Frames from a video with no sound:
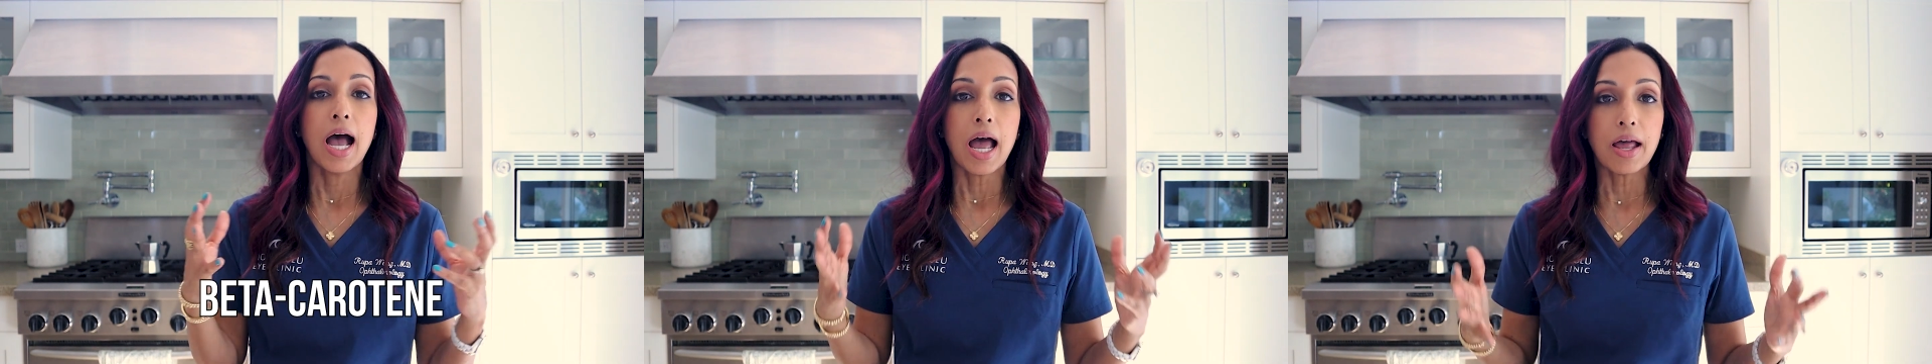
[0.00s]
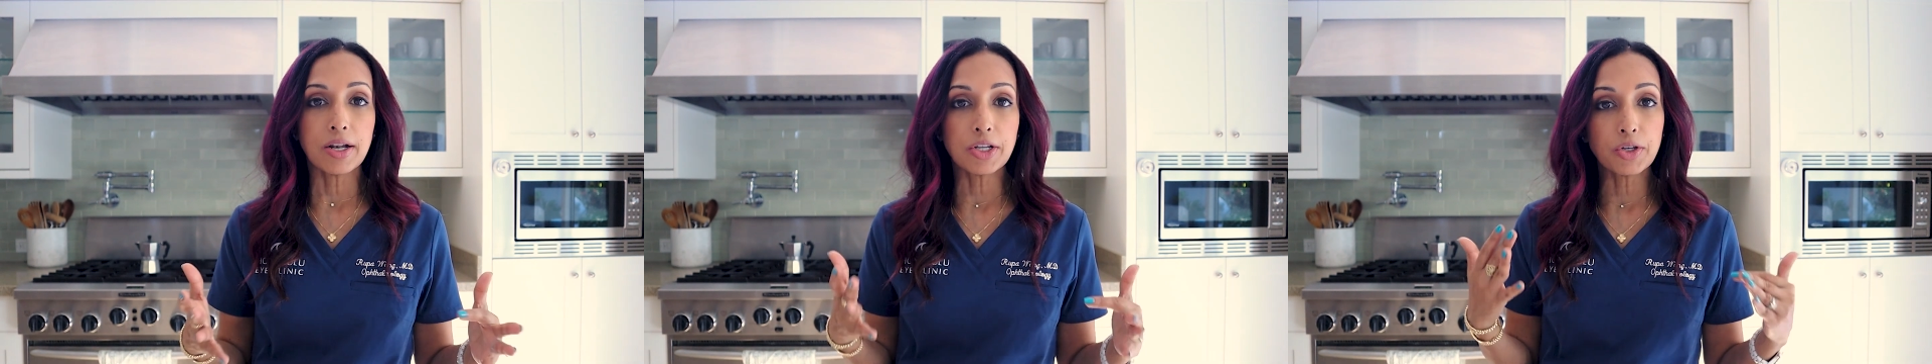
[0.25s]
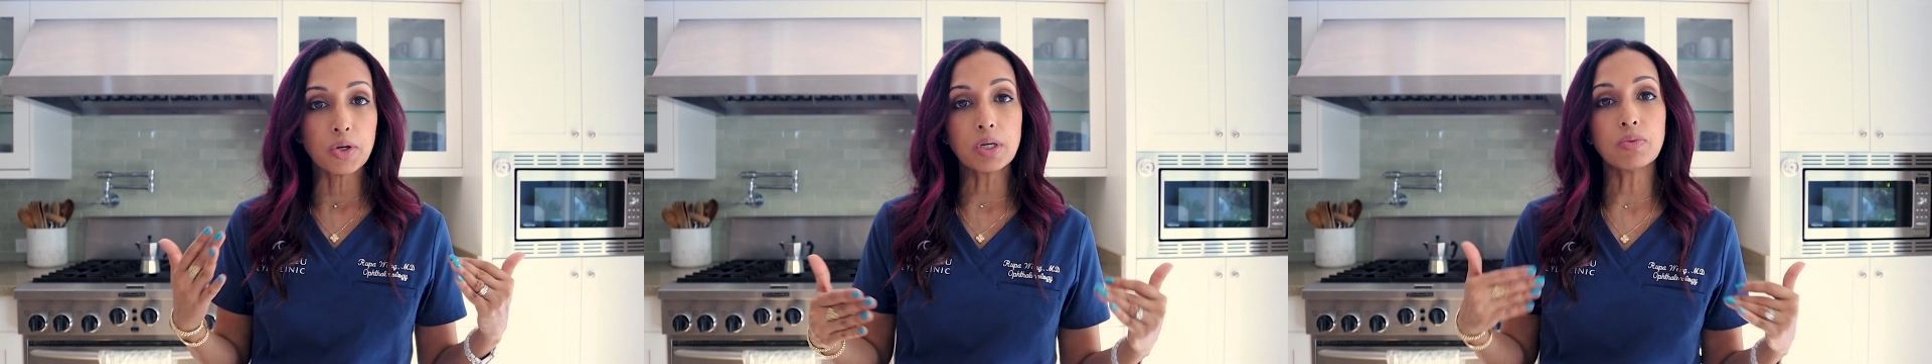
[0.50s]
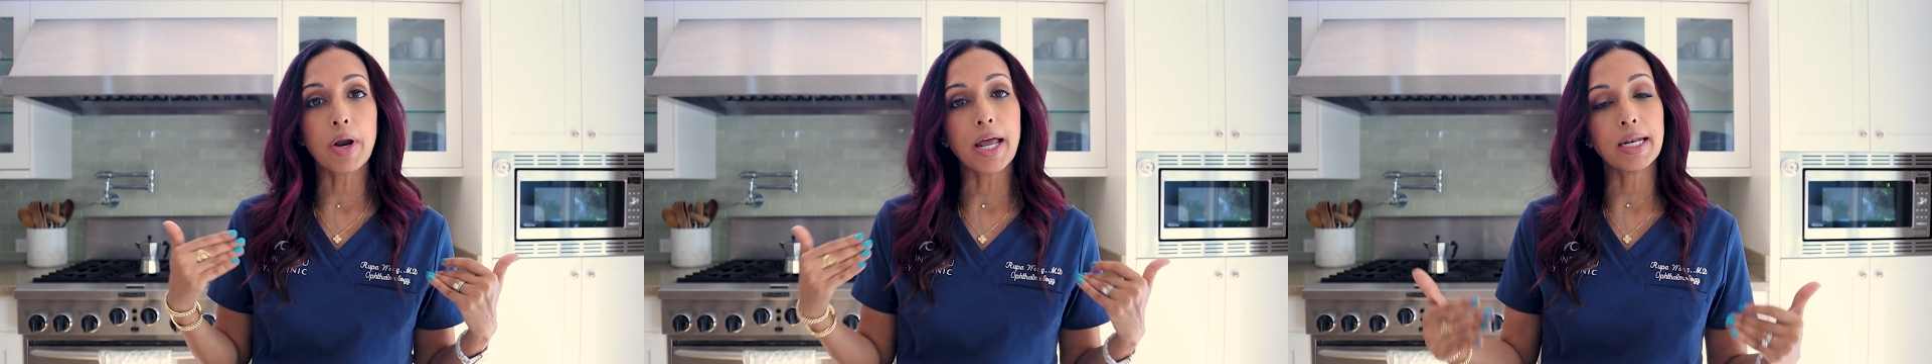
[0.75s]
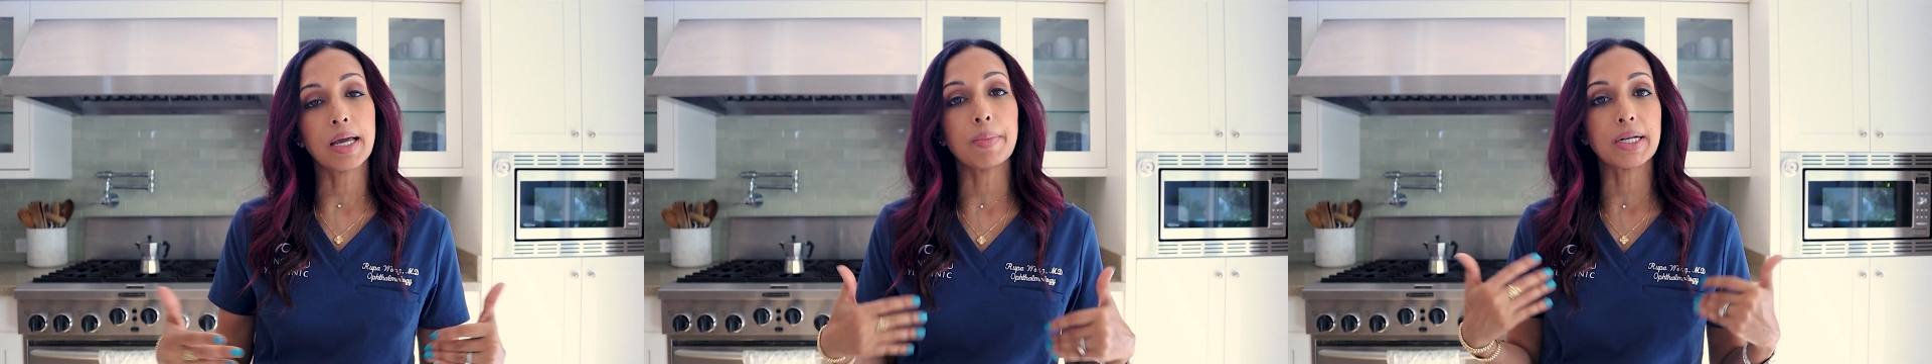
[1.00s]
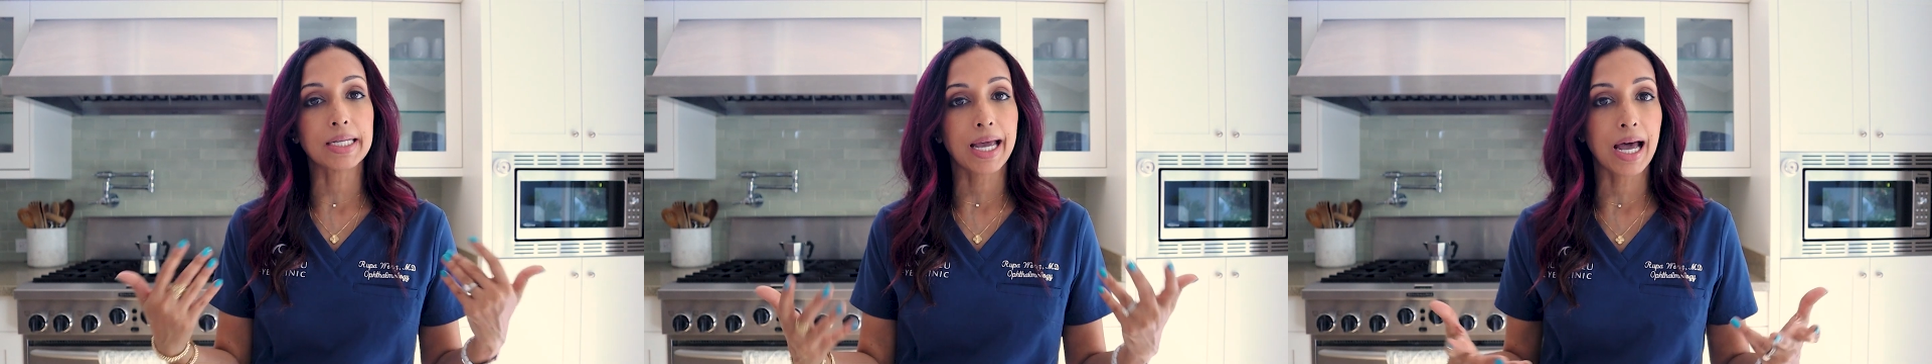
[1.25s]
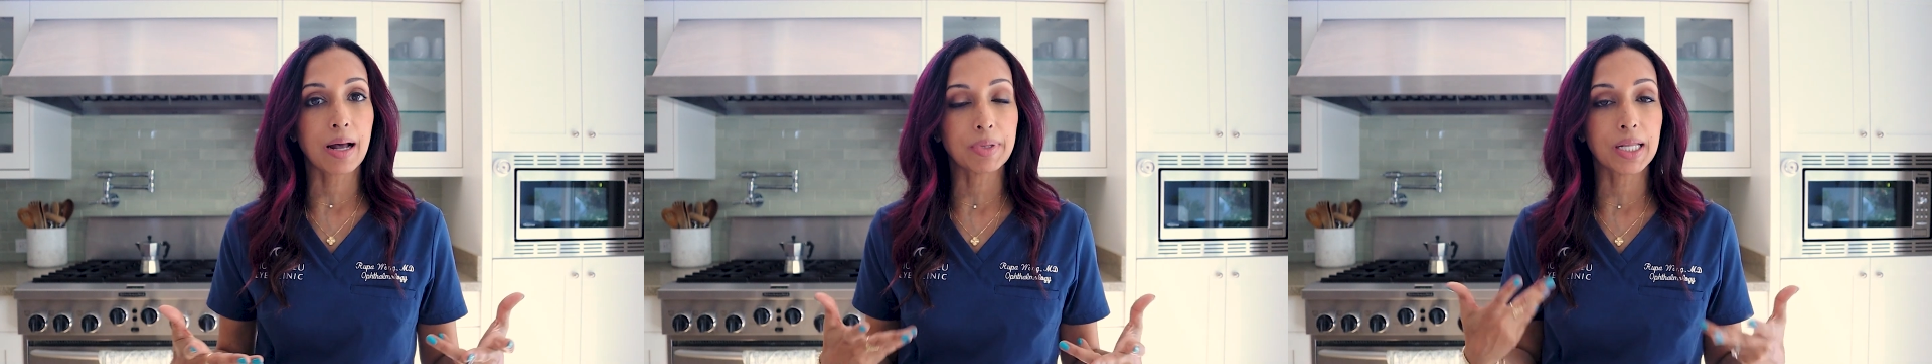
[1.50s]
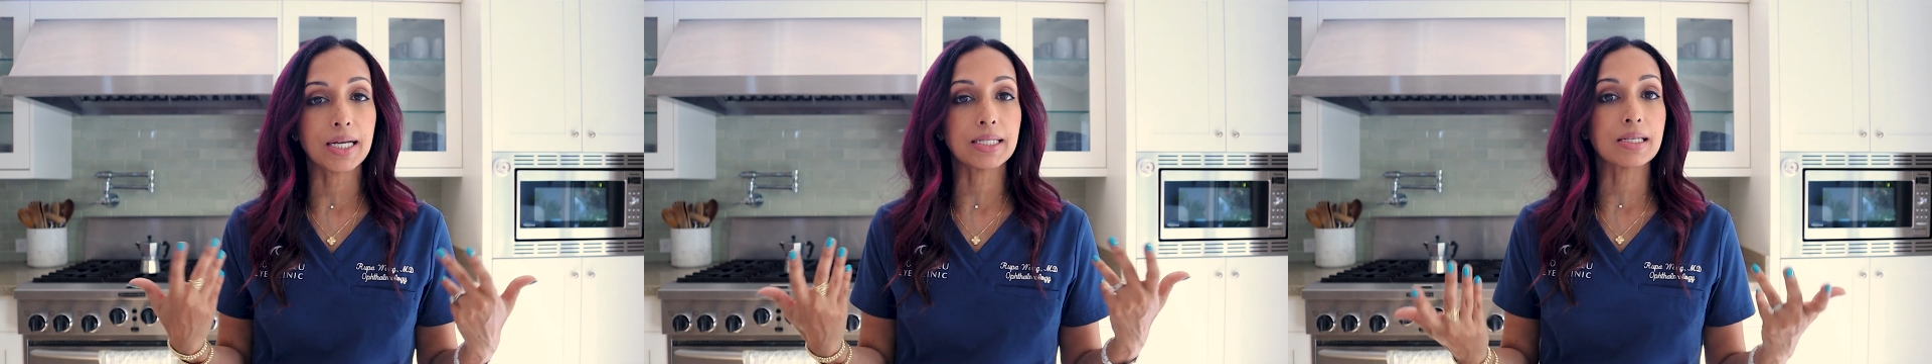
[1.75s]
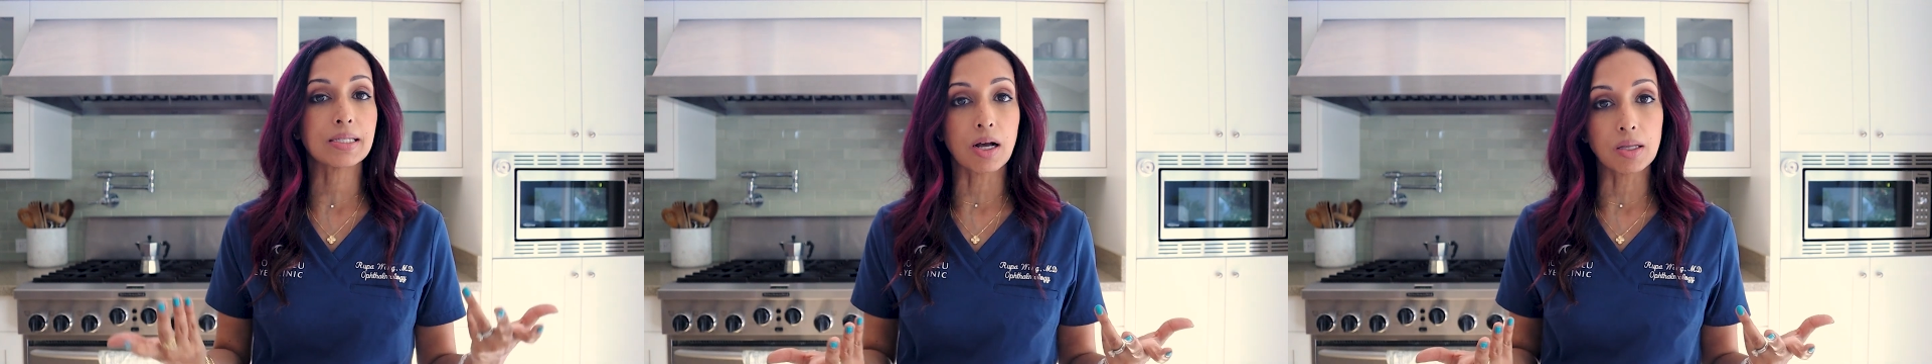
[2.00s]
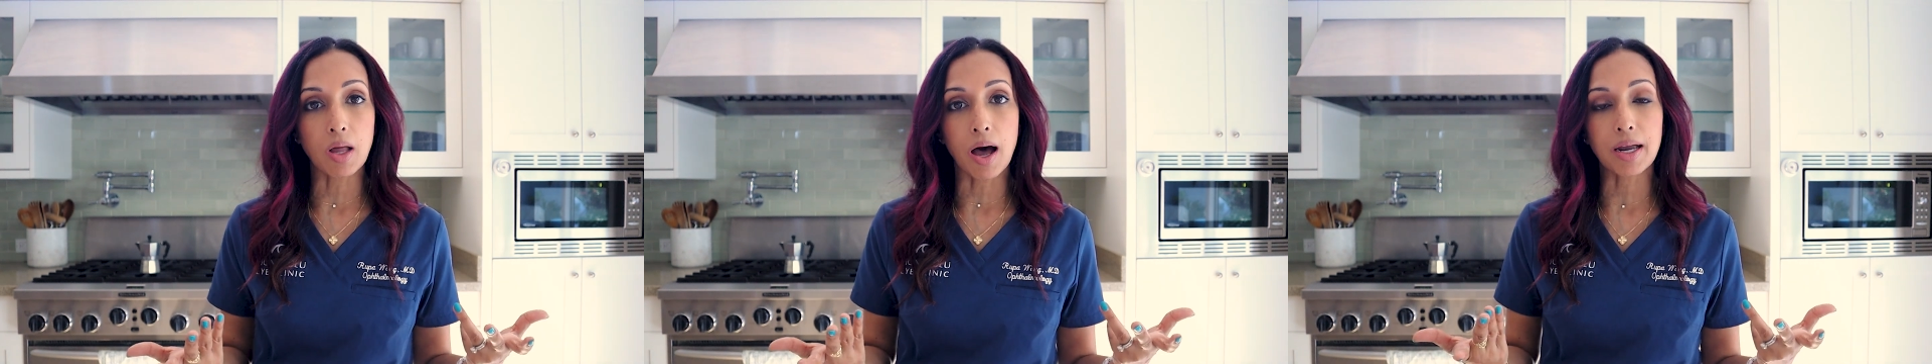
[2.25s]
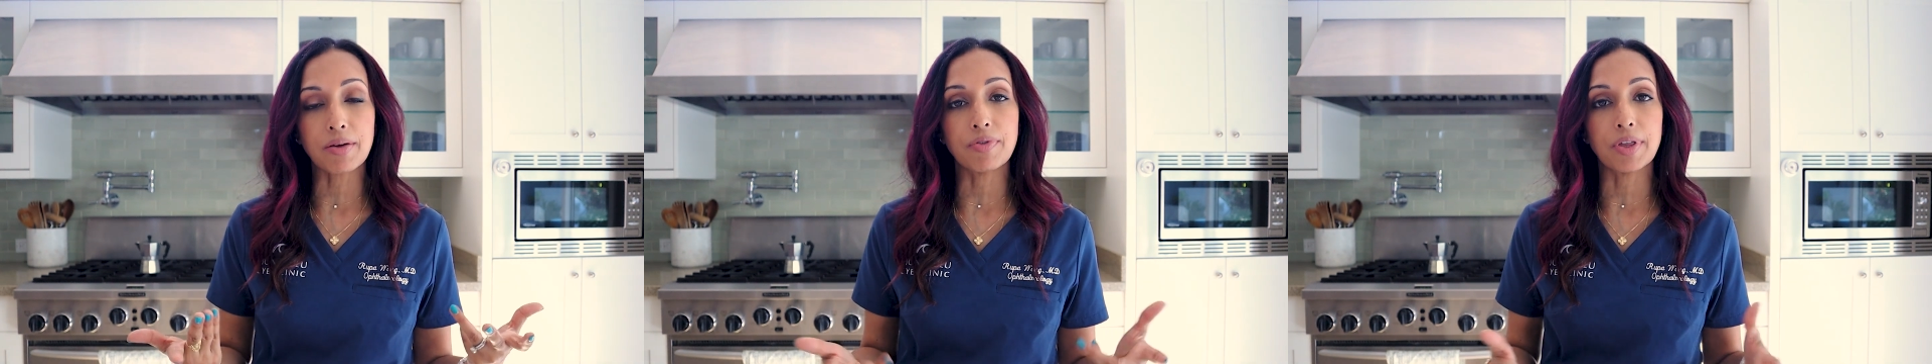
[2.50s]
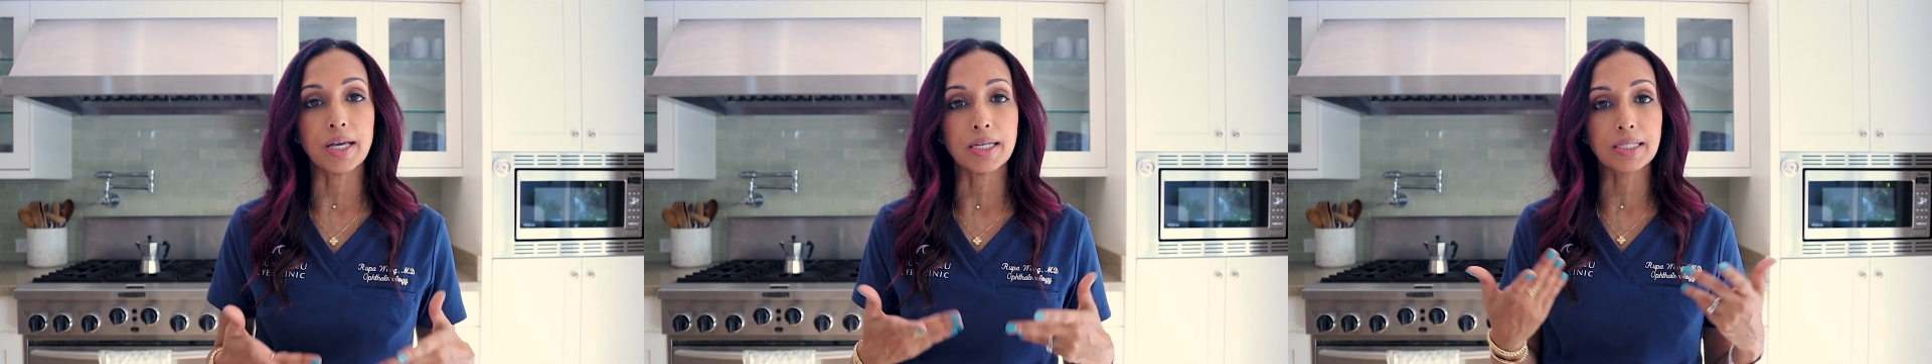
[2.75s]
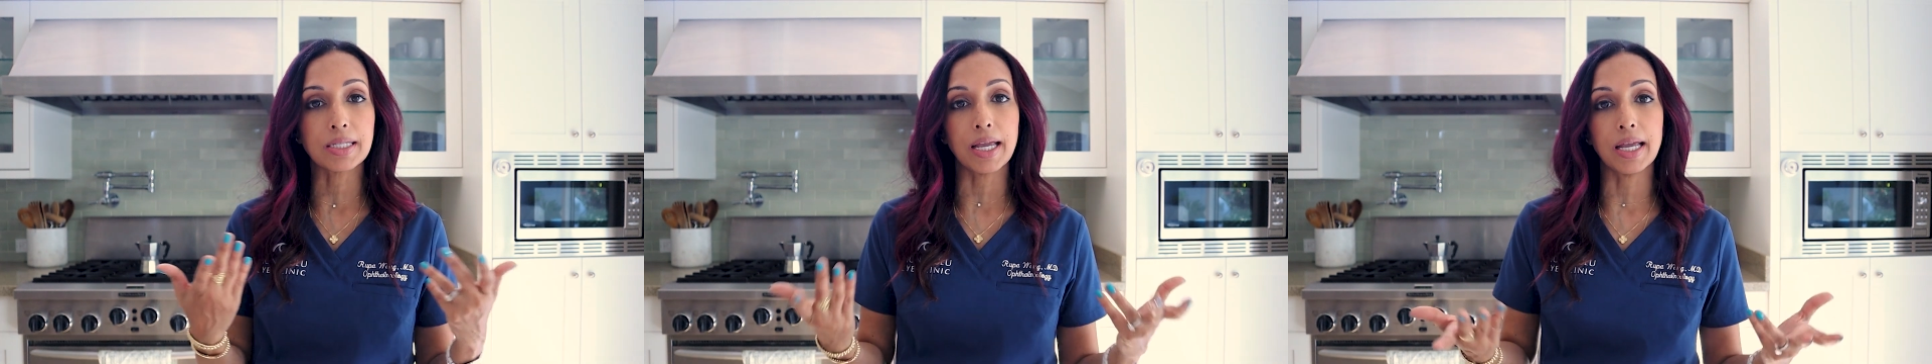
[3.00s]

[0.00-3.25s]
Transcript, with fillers: And your retina metabolizes a lot of this